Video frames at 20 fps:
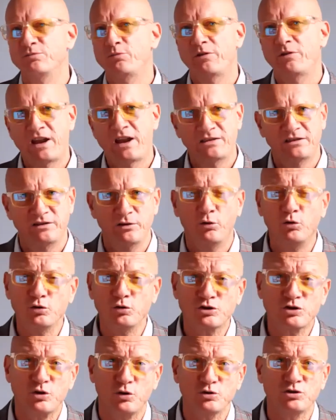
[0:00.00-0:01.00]
We've had all
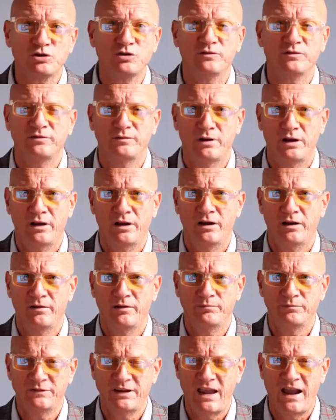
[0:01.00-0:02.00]
sorts
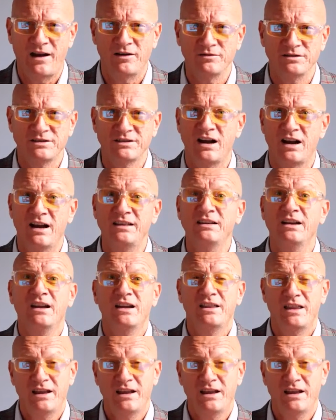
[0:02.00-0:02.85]
of downside